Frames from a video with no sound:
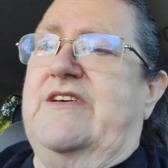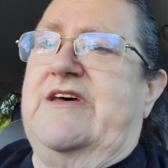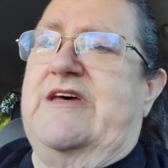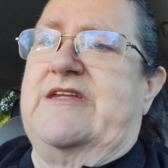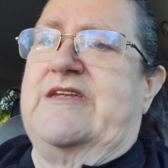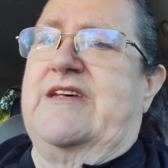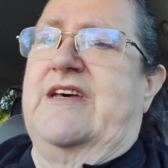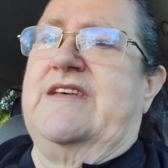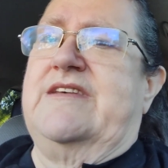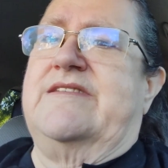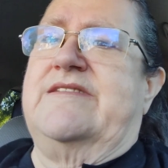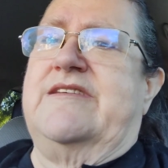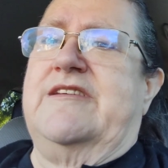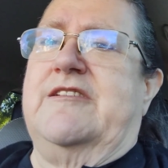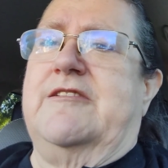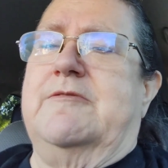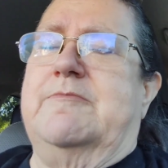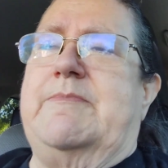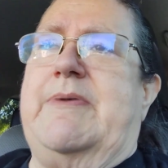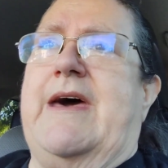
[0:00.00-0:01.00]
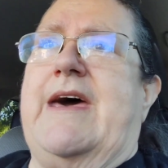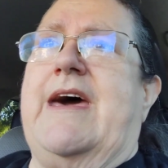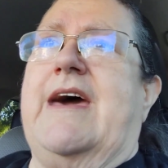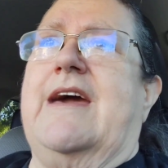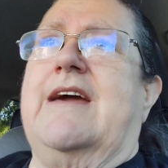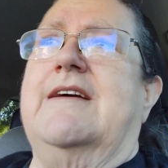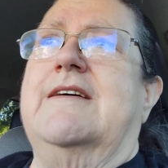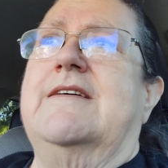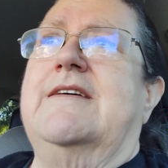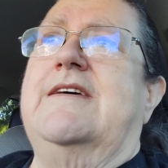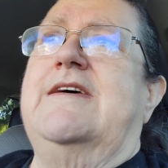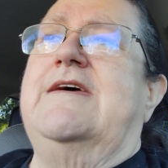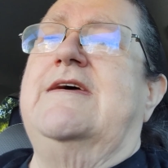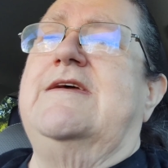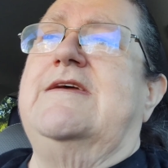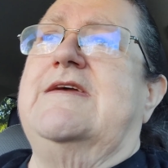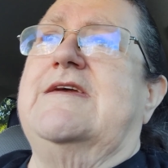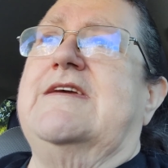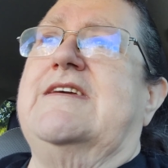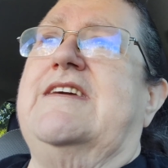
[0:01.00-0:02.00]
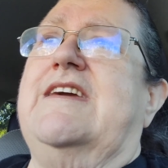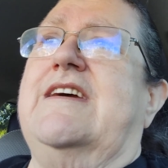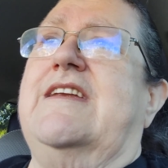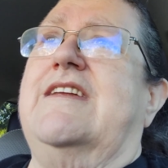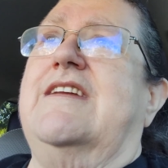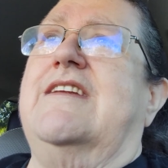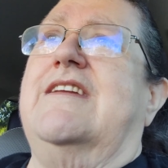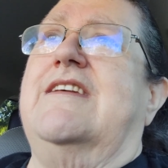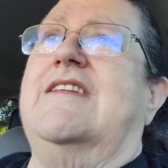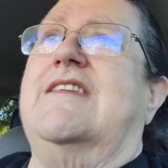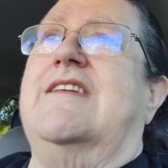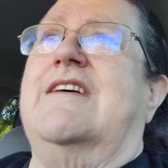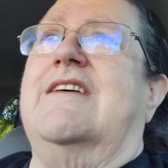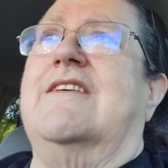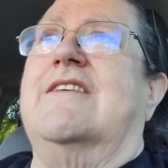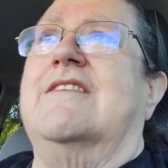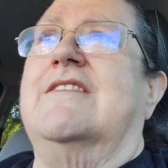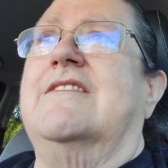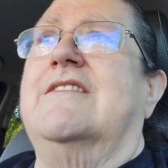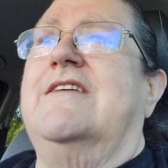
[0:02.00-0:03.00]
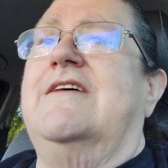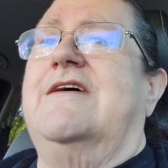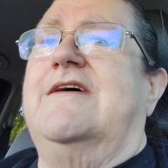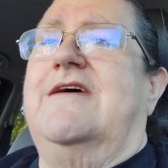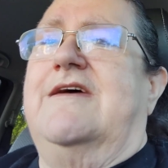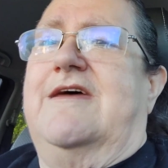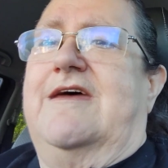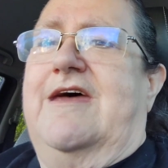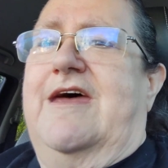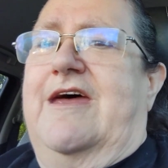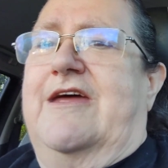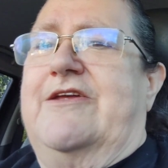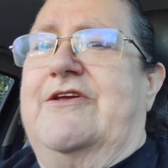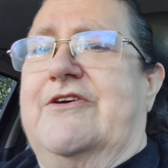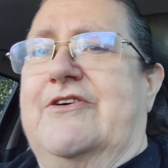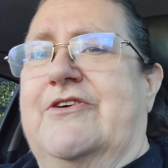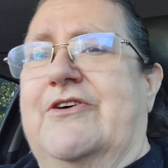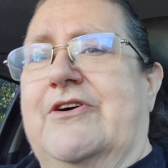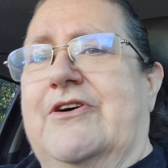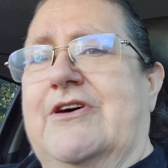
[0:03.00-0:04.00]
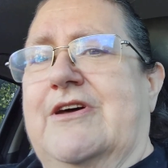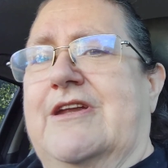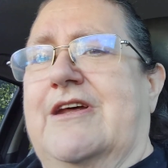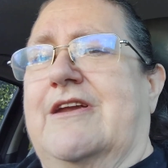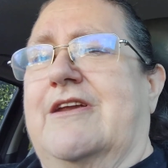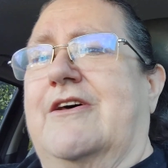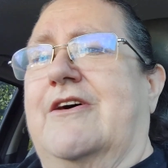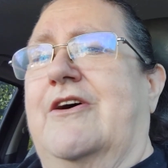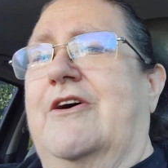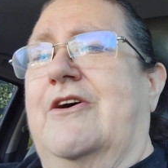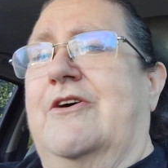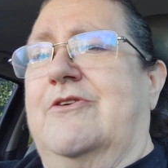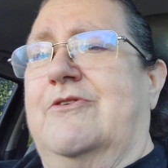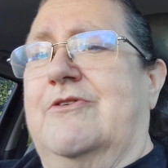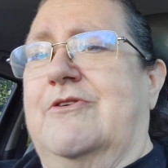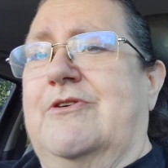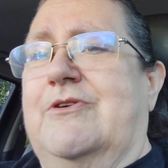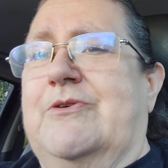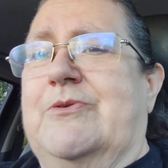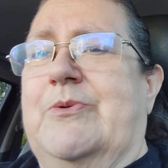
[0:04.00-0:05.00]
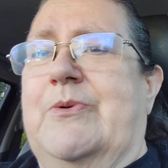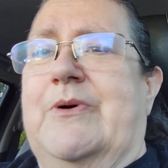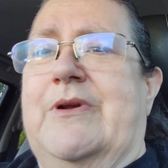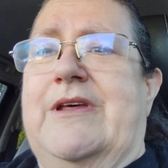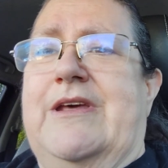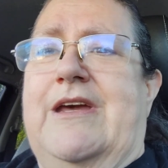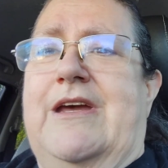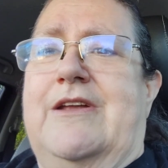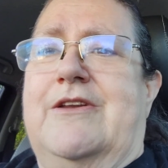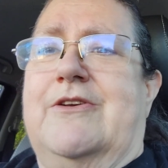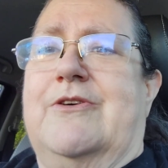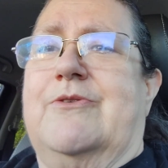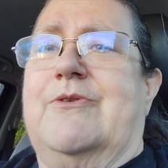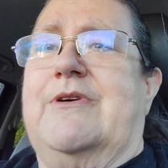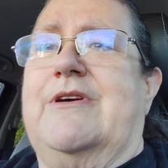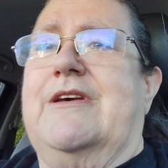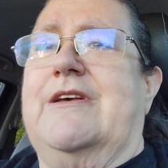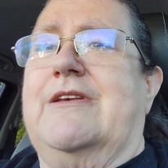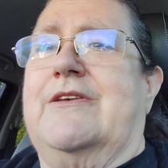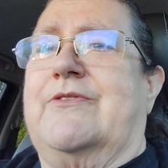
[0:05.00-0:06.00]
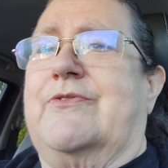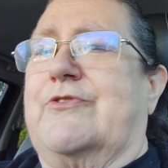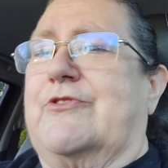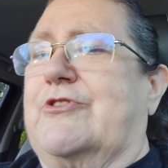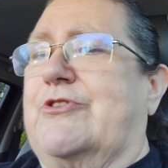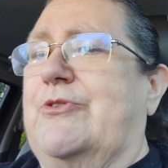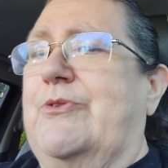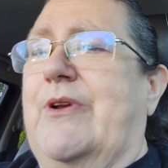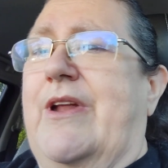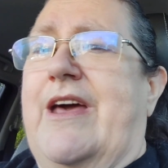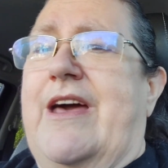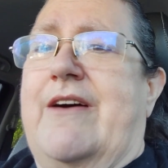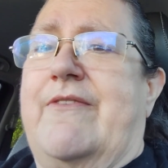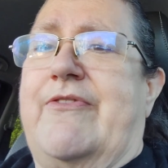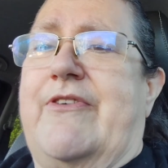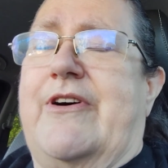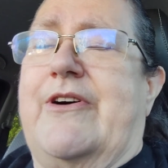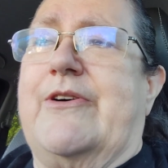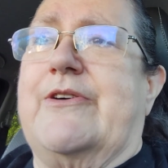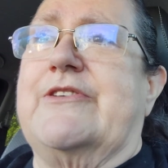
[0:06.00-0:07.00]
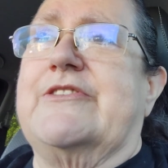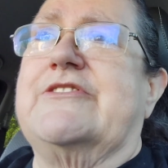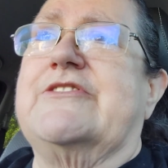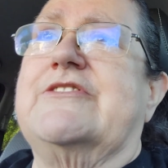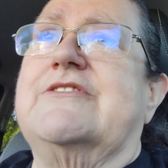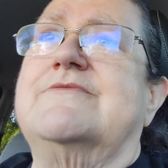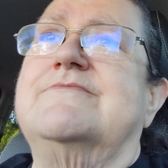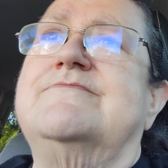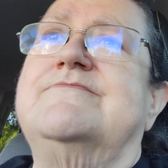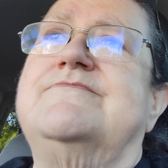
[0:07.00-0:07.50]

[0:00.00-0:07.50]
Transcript: a nice sealed bag, you get it in there, and you cook it at 128 degrees for 2.5 hours.